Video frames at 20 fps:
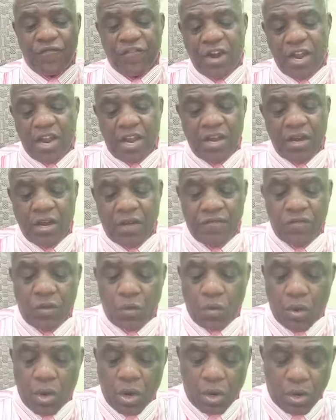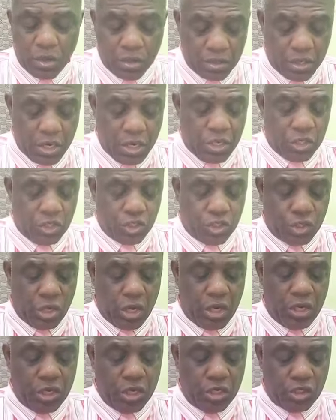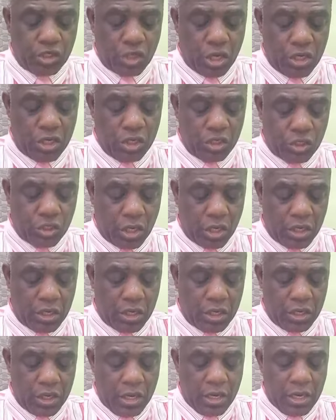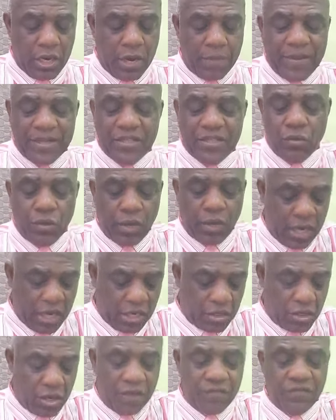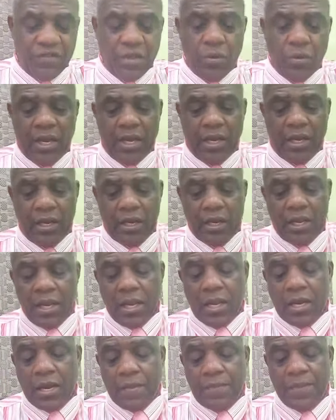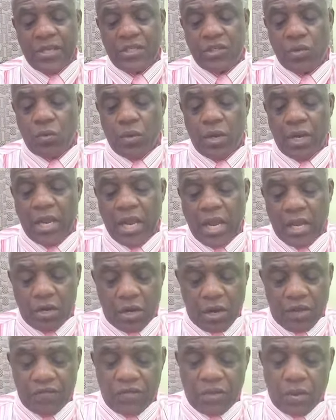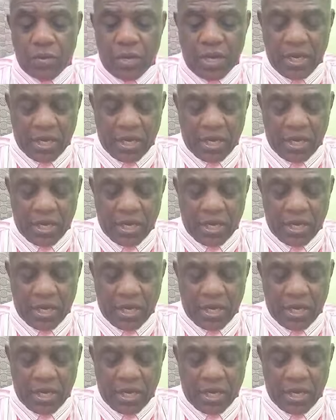friend of the world, surely, the person will get off the way. The person will get off the